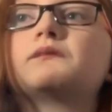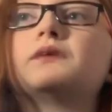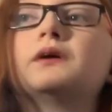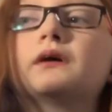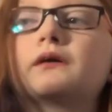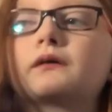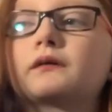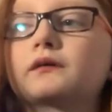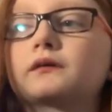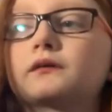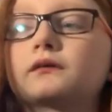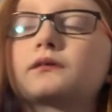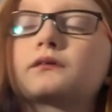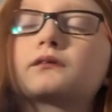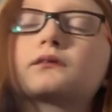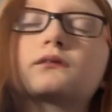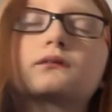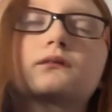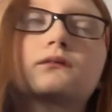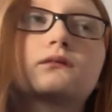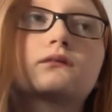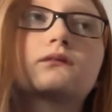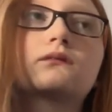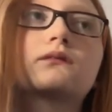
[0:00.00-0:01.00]
I don't know,
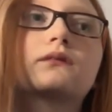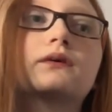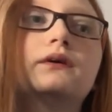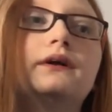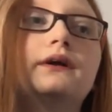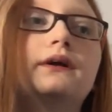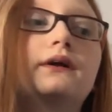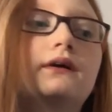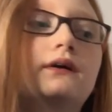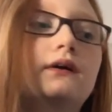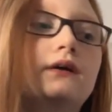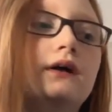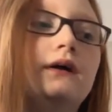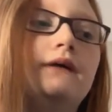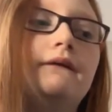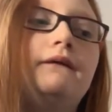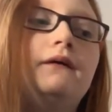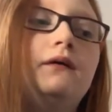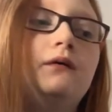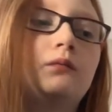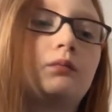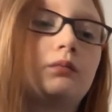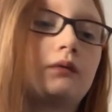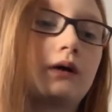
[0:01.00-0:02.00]
like
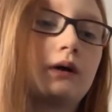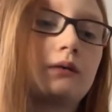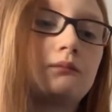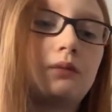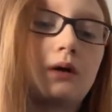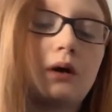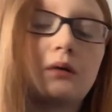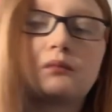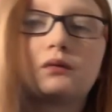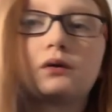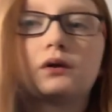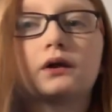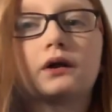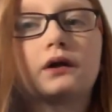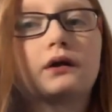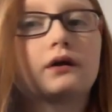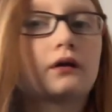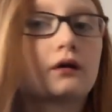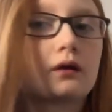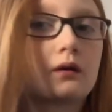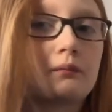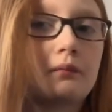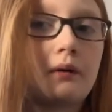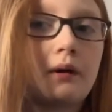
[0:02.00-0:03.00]
if you bring popcorn
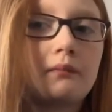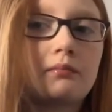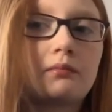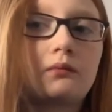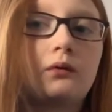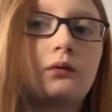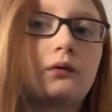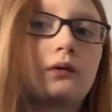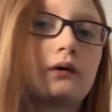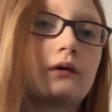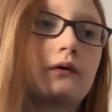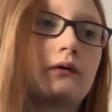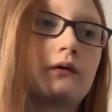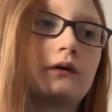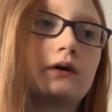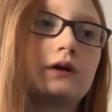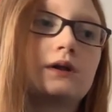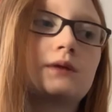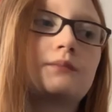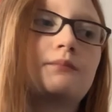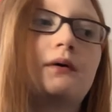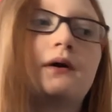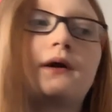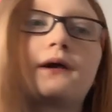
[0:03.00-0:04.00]
under the popcorn or
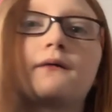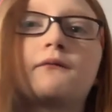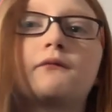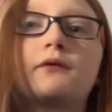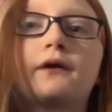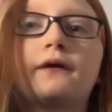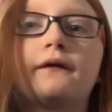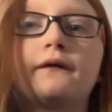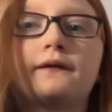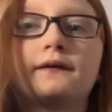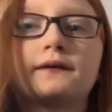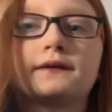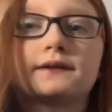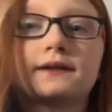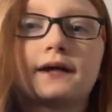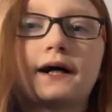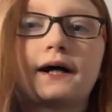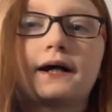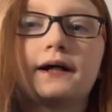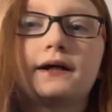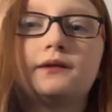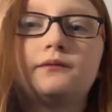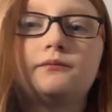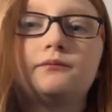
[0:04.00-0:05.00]
just put it in one of the
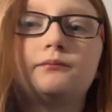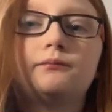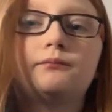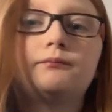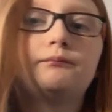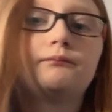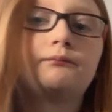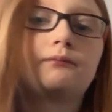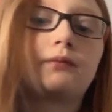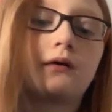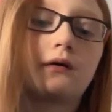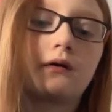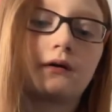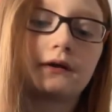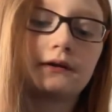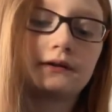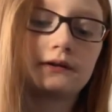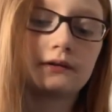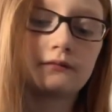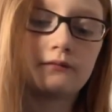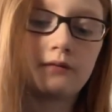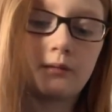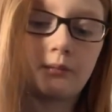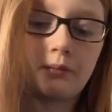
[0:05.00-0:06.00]
side
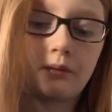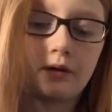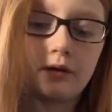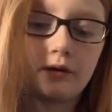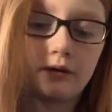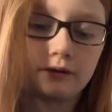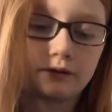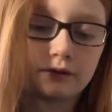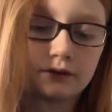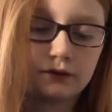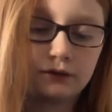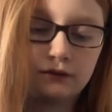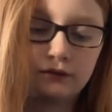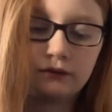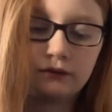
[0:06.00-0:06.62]
pockets of your purse.